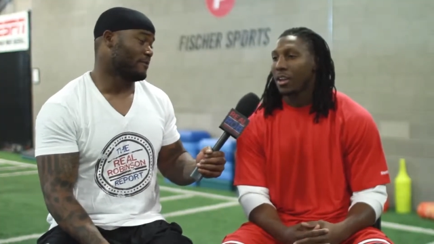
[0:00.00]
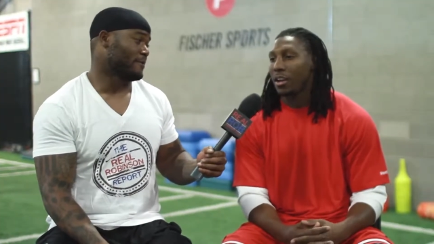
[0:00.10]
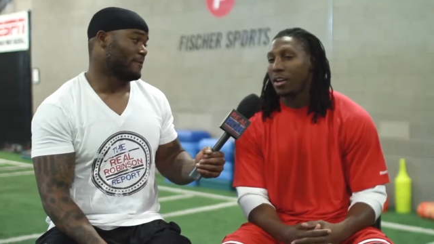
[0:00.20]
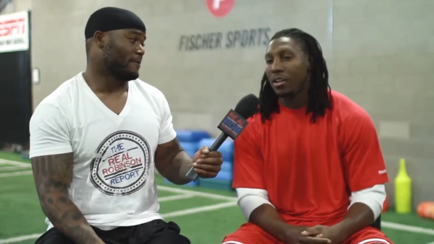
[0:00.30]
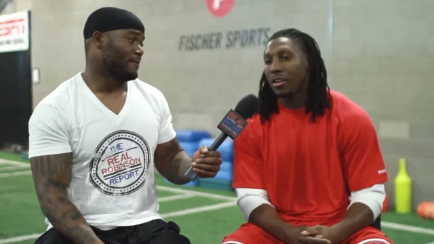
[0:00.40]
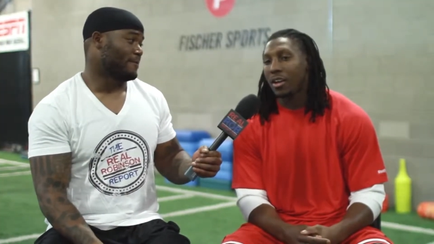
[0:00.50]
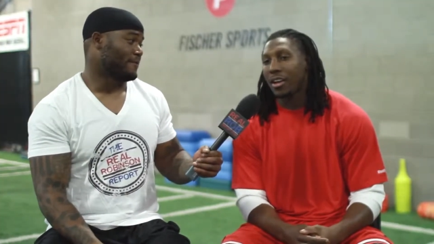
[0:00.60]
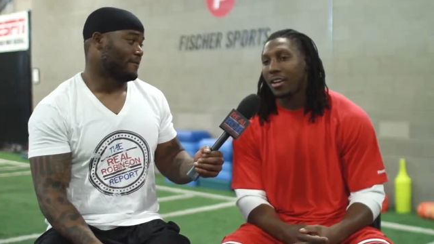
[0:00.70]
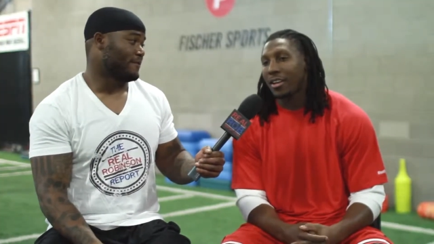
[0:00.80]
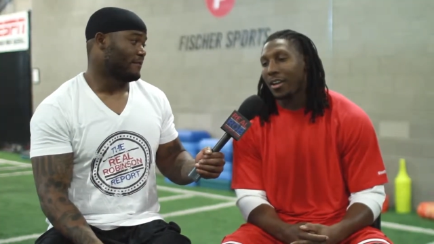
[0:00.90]
Speaker 1: Uh,
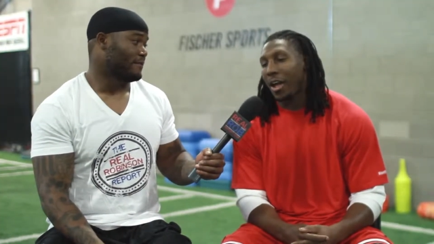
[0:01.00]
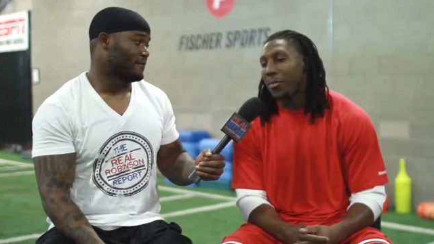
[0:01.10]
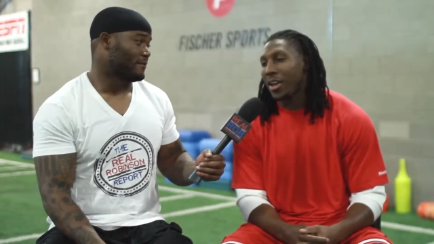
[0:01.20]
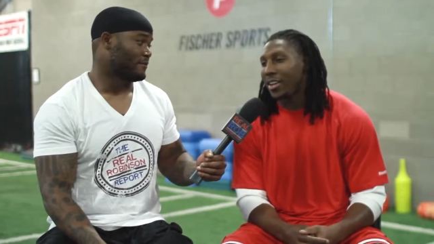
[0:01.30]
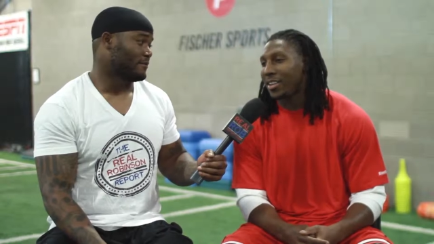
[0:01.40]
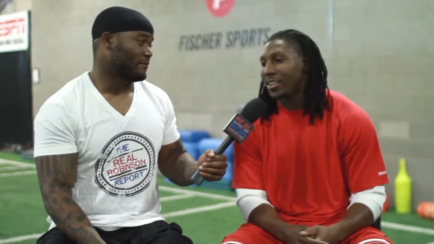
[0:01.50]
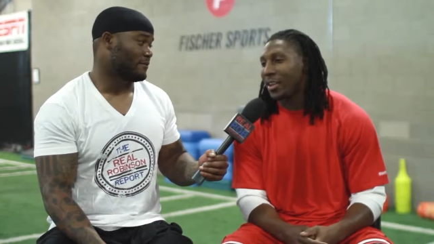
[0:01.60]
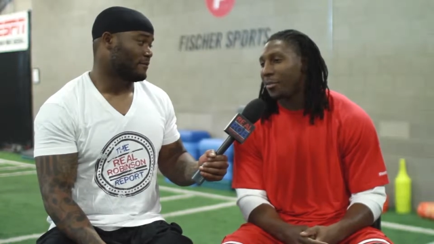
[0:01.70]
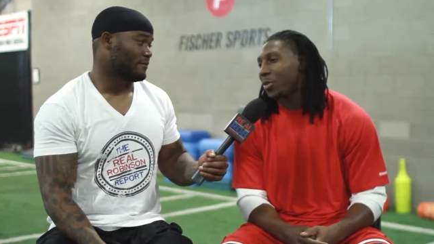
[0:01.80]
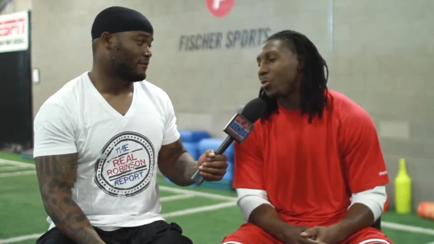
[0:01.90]
I, I mean, I
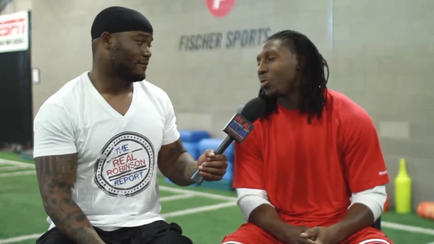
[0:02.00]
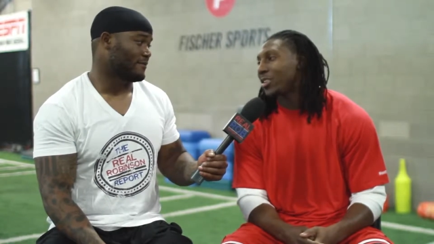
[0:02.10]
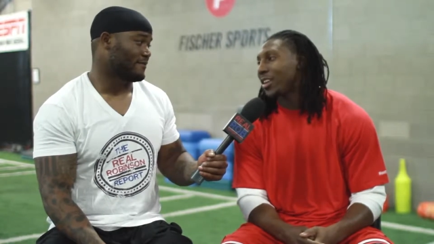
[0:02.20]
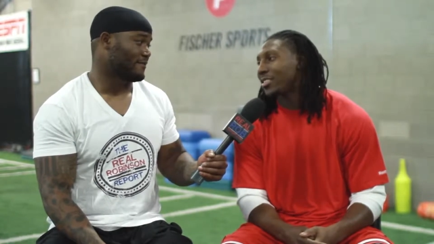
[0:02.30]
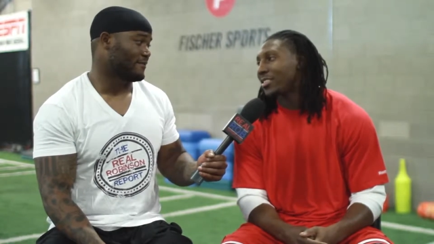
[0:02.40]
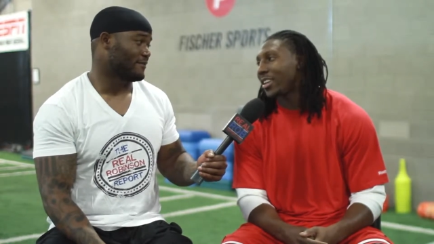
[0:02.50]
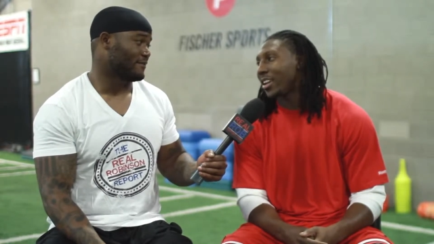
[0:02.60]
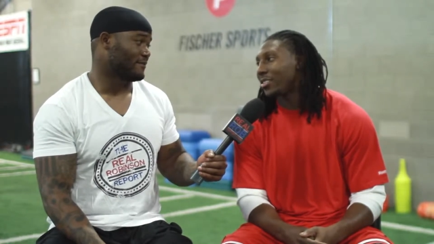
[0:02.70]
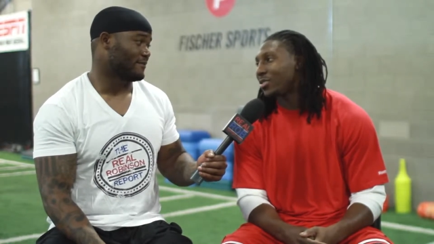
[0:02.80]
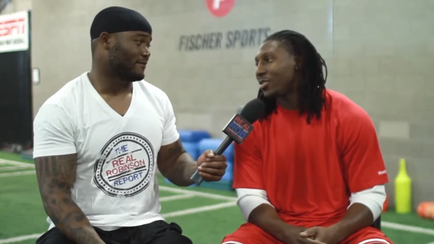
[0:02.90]
didn't. I mean, we went down to
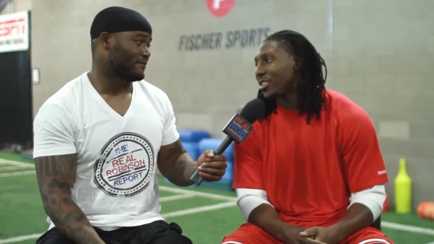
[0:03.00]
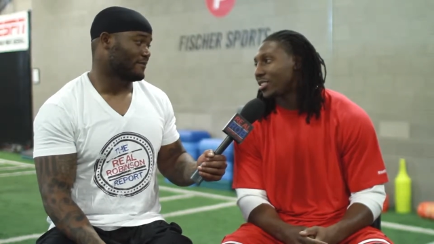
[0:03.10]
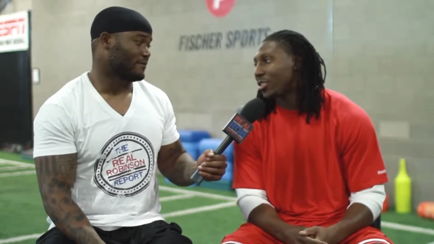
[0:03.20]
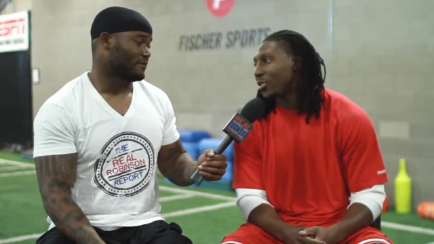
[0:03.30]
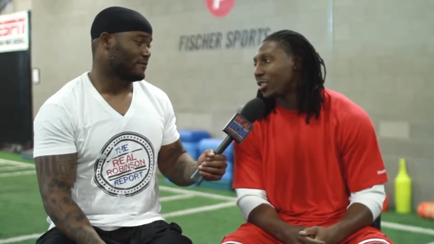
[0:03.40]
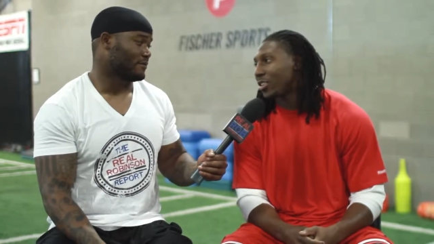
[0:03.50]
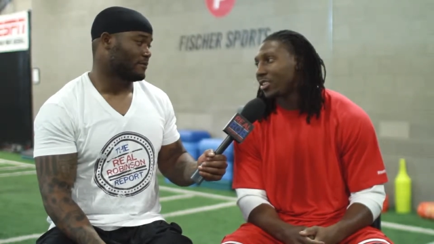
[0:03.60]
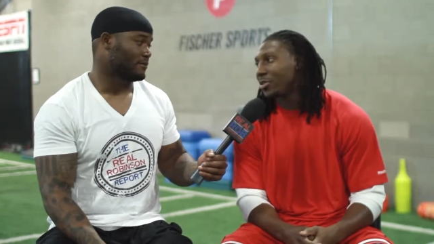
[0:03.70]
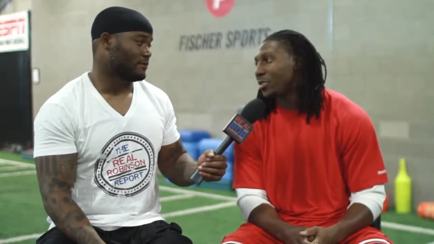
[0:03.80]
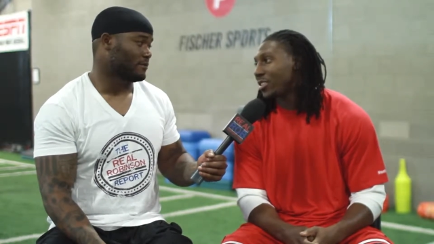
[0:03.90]
Seattle two years ago, and
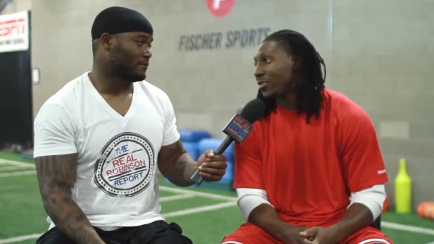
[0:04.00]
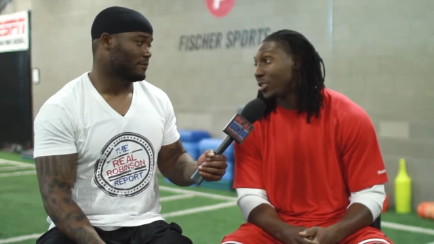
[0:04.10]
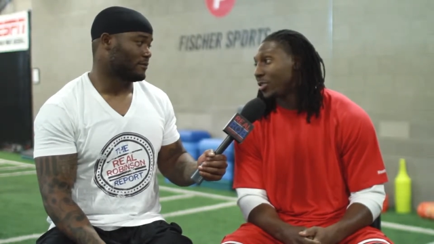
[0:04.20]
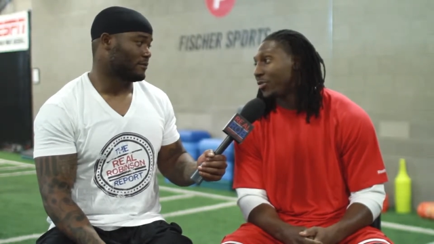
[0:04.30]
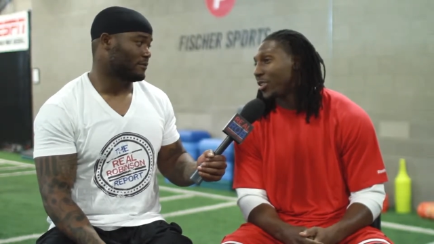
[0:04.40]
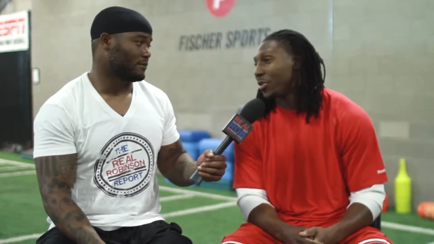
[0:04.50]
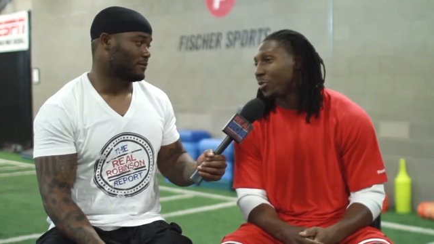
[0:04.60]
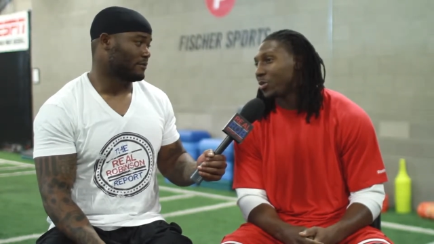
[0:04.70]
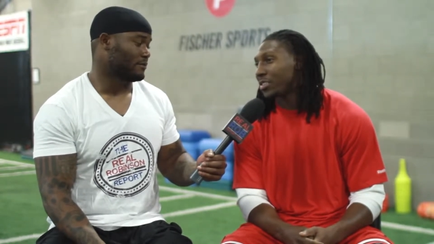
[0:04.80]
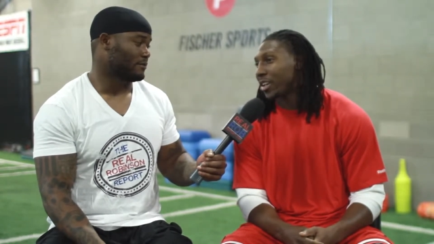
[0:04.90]
he wasn't even on the field
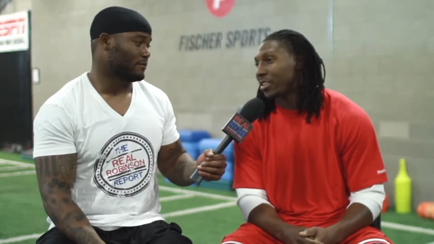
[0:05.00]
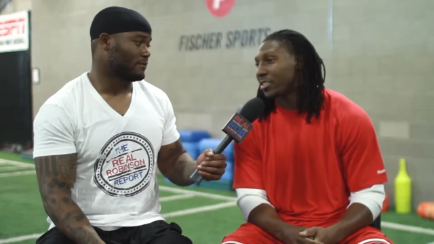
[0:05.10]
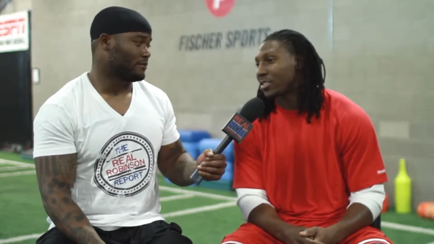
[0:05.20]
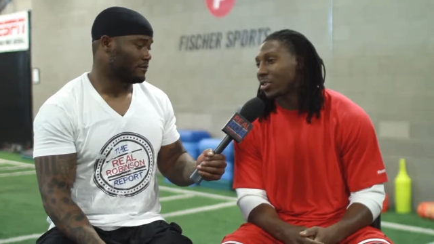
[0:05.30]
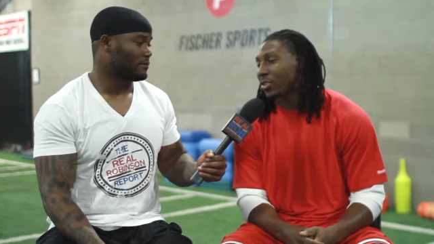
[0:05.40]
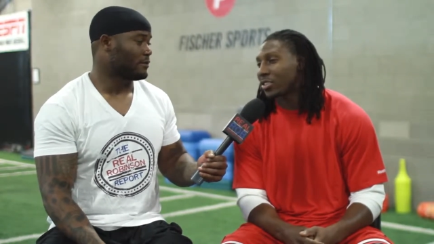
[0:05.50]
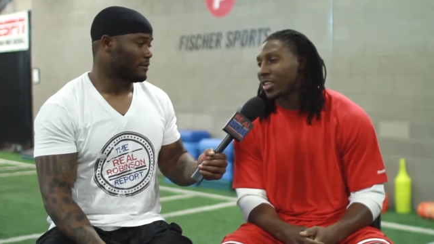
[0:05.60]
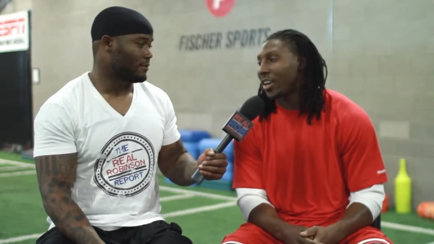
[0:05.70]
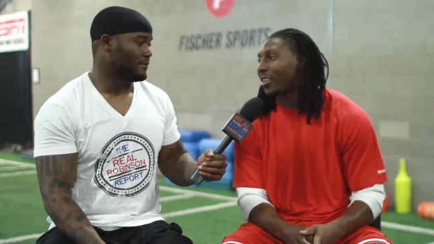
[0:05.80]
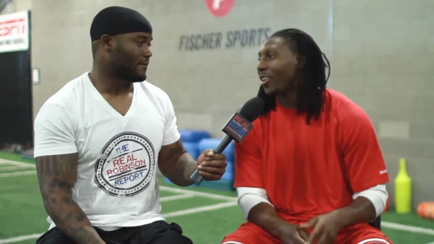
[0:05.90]
when we was out there. So it's
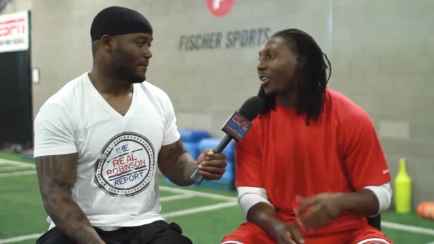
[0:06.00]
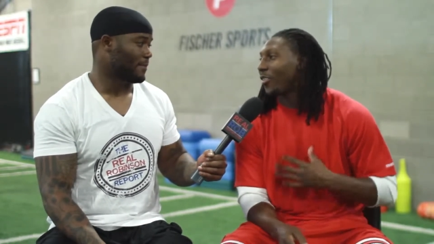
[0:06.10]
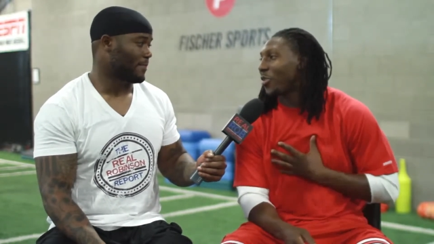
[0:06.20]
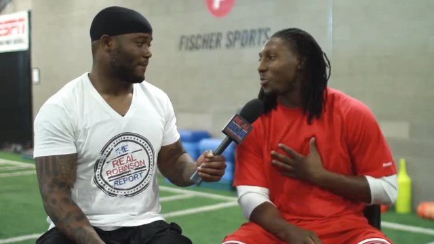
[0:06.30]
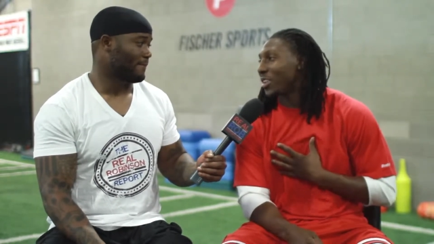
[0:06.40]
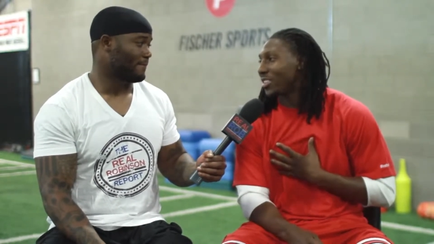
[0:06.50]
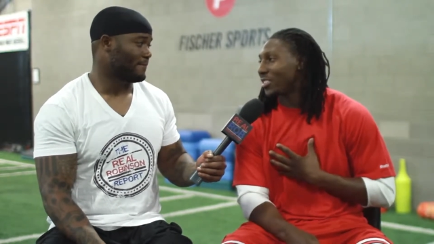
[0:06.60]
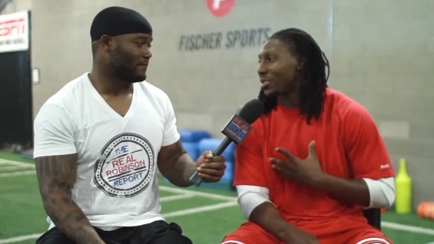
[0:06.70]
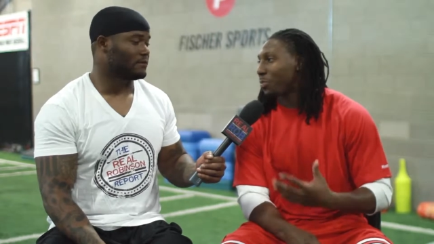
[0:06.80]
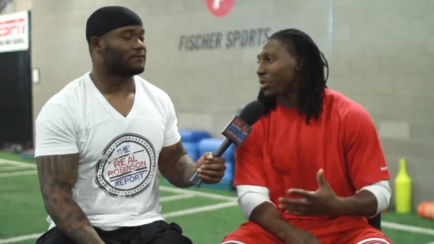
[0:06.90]
kind of hard for me to
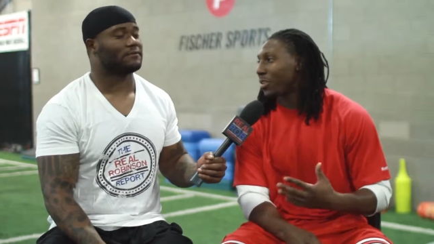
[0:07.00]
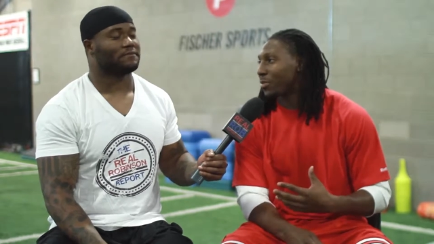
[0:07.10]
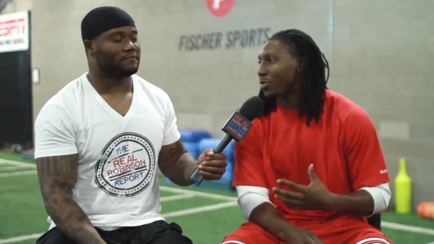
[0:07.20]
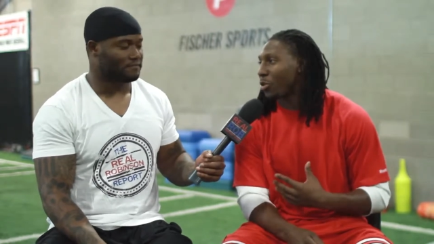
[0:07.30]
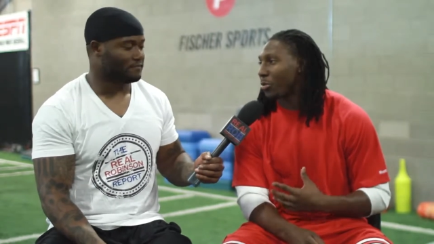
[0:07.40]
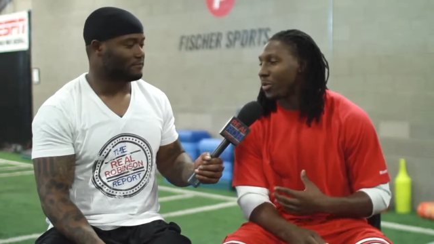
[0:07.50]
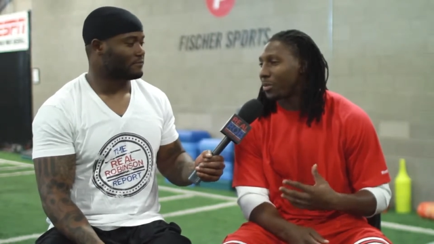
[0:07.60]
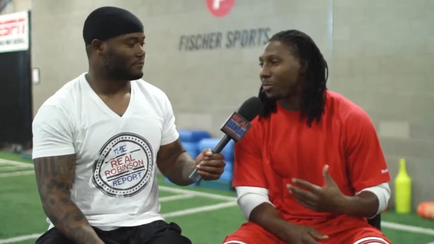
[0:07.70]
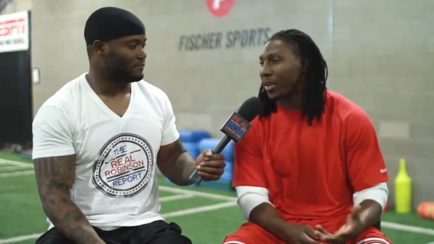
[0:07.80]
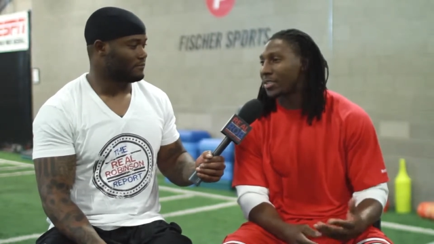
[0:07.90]
just put him, throw him in
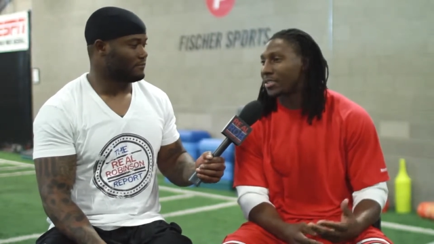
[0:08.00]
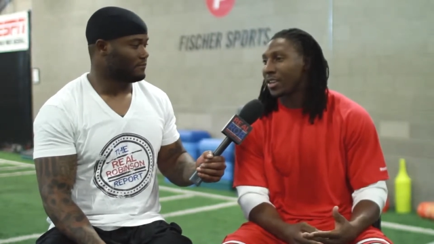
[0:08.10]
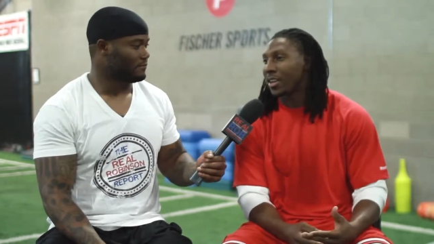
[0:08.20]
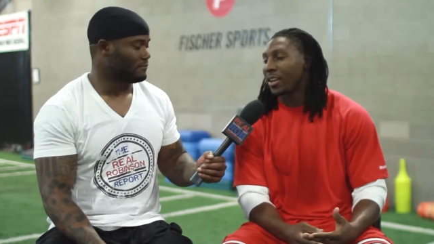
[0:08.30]
the best